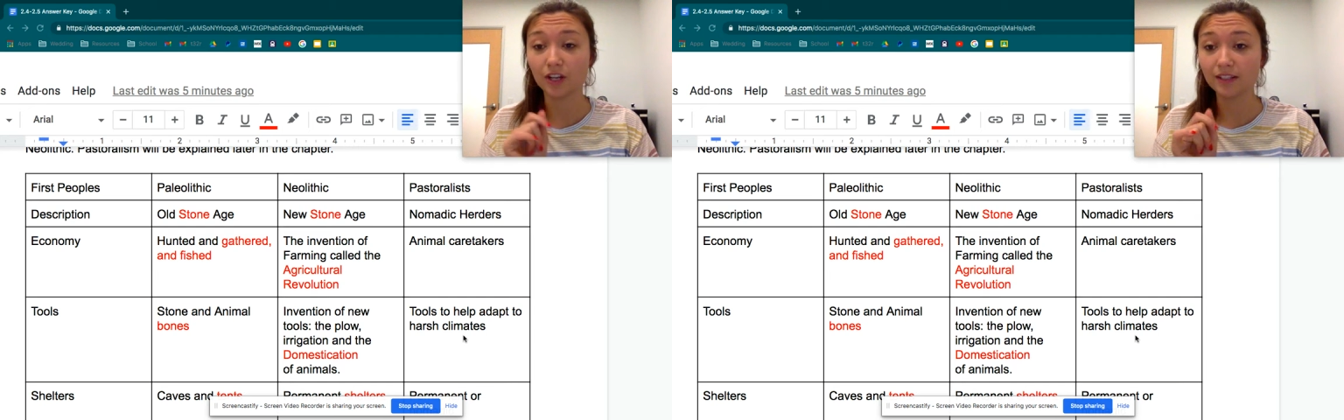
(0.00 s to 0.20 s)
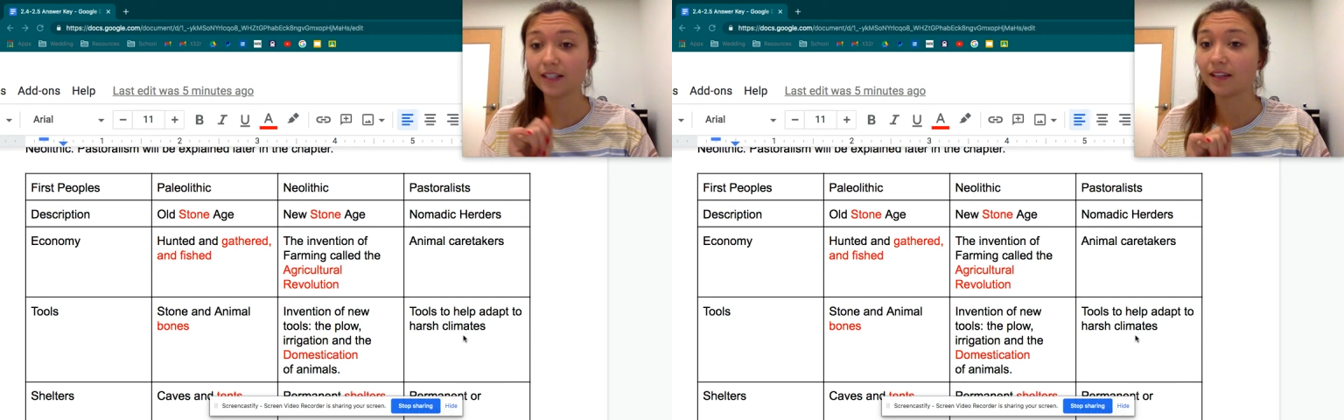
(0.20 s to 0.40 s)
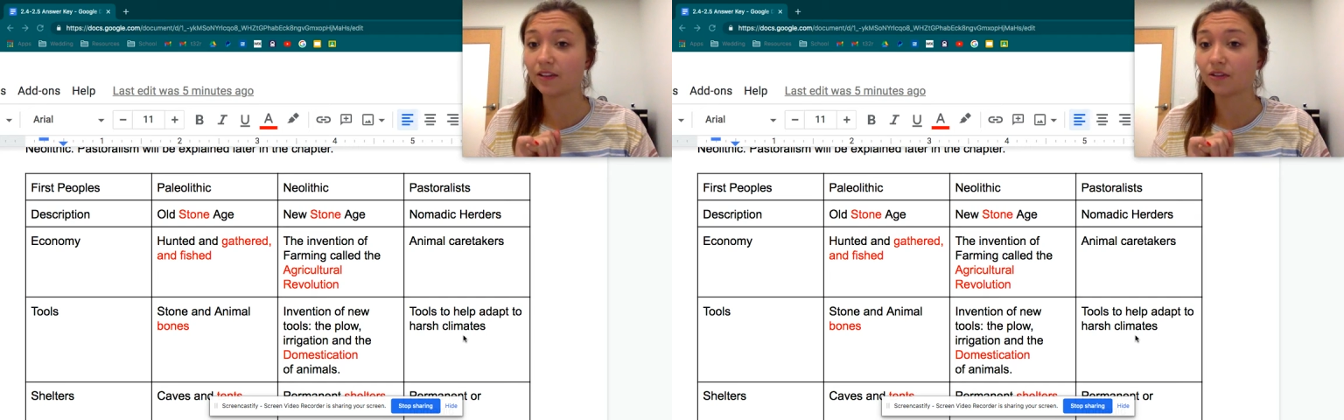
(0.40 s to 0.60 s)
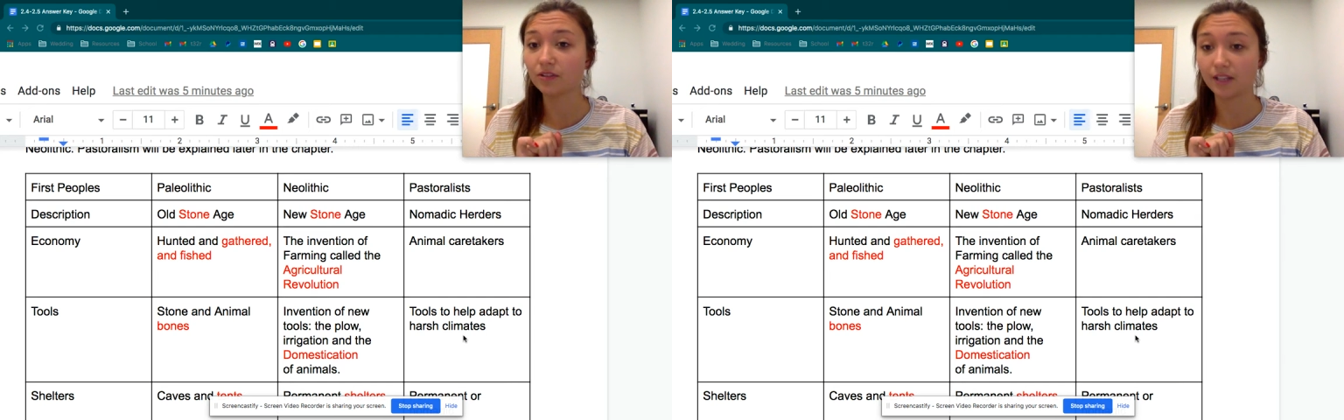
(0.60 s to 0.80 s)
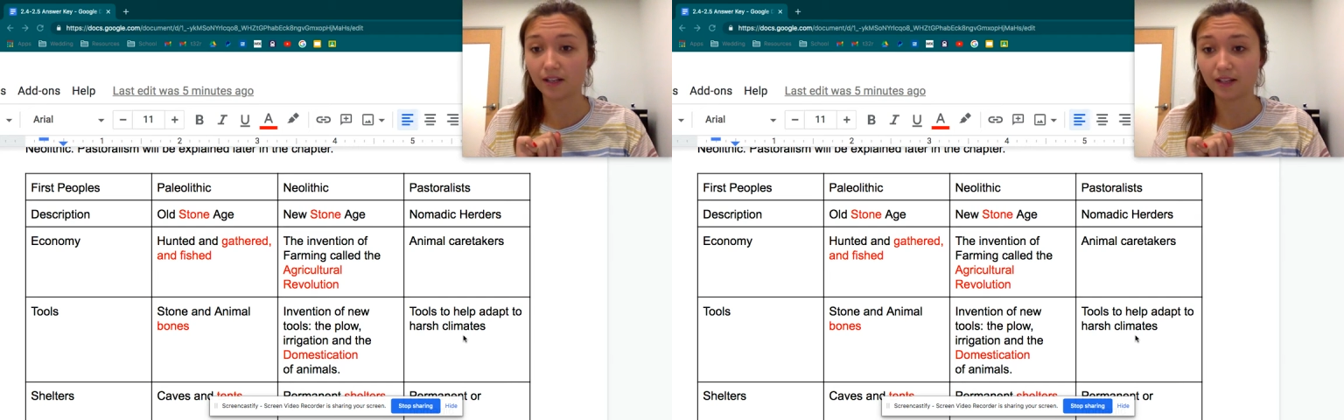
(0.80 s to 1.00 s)
Try saying those
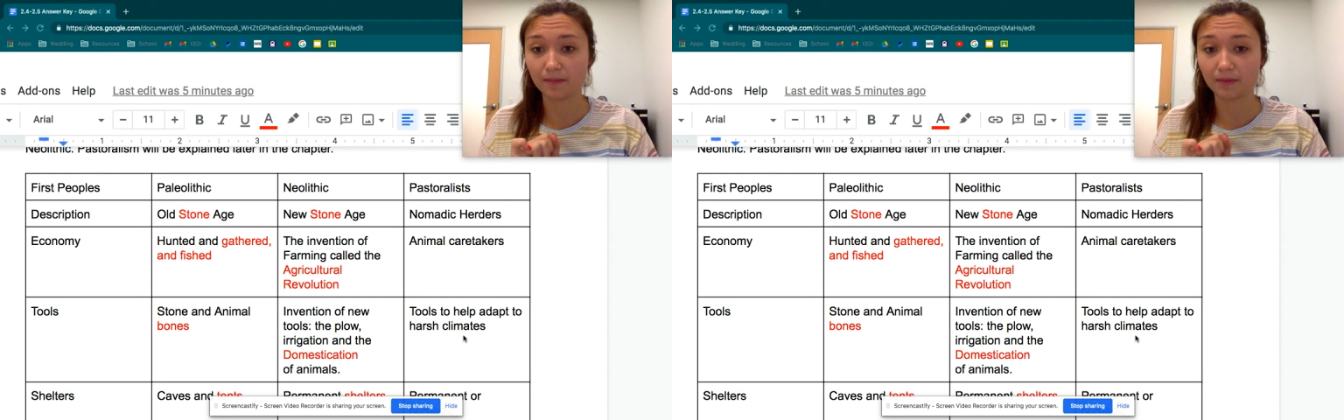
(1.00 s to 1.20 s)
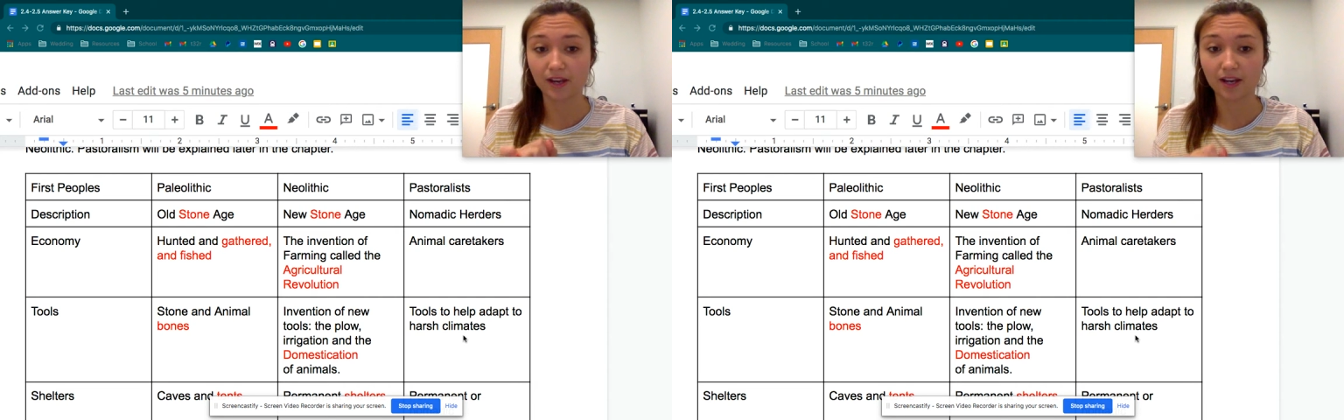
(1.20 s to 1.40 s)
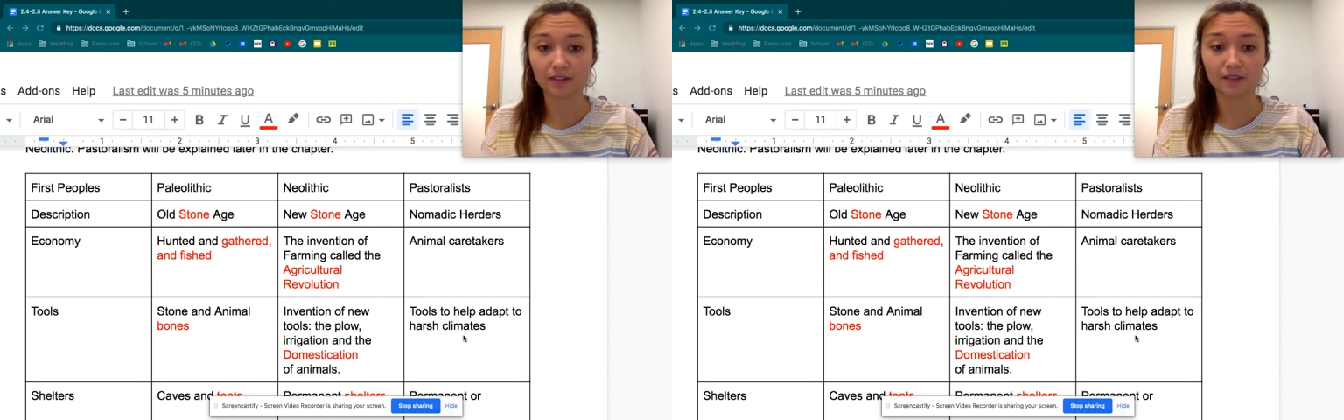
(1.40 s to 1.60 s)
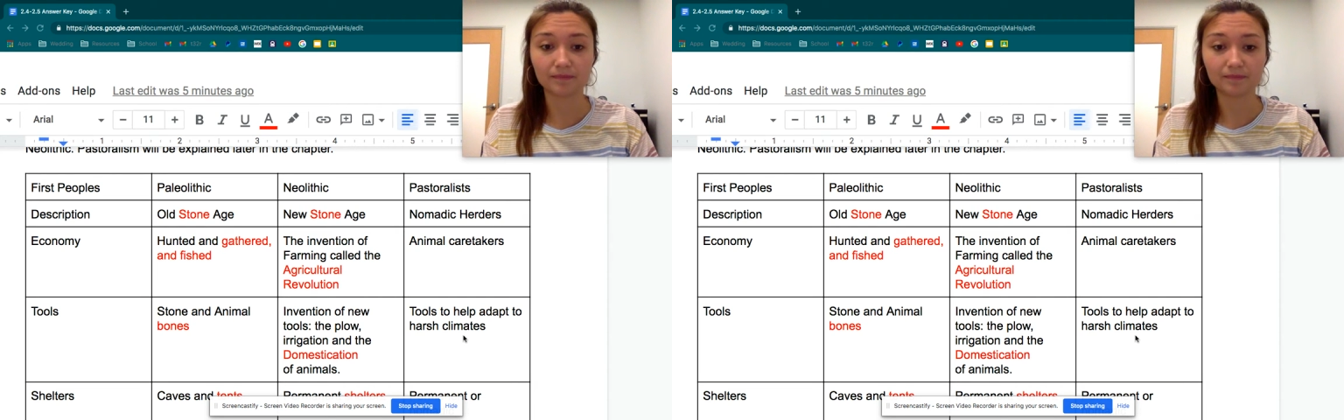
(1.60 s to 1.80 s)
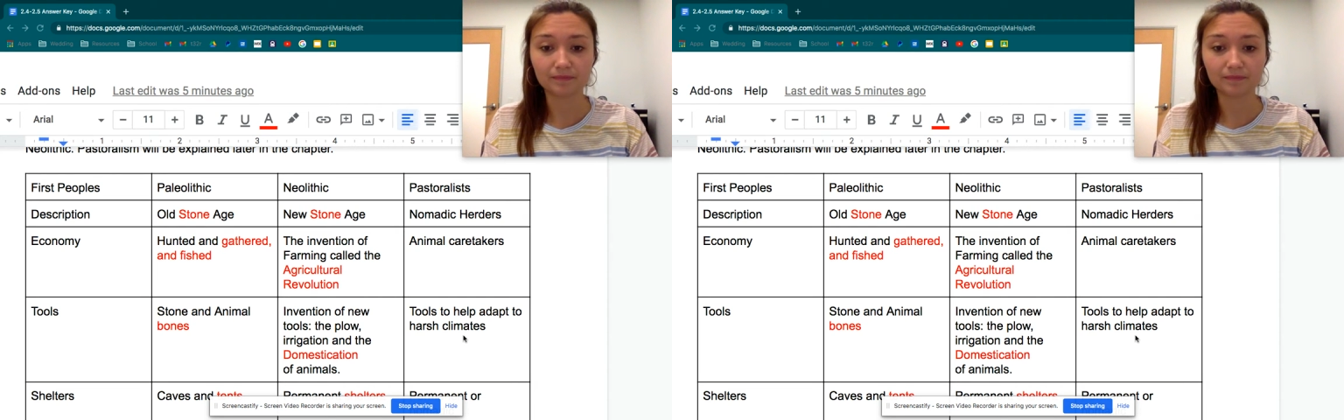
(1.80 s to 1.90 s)
10 times fast.